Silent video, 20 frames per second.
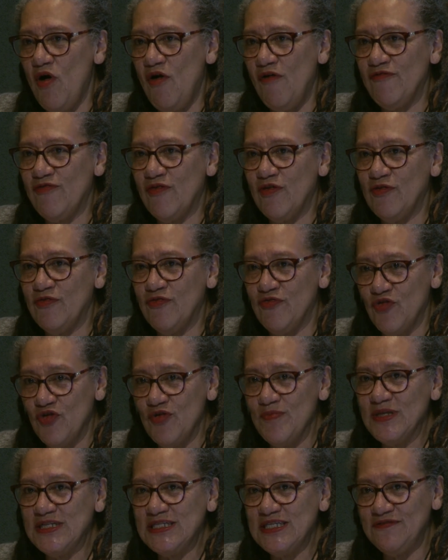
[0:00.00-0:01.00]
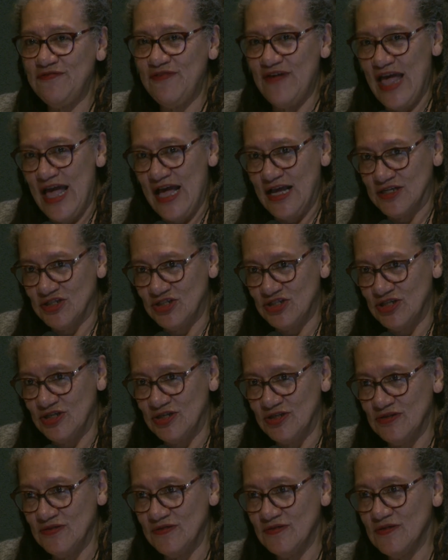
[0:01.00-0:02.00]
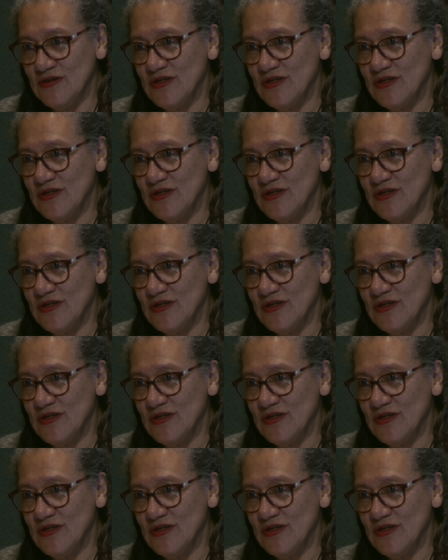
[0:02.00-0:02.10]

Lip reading: of affirmative action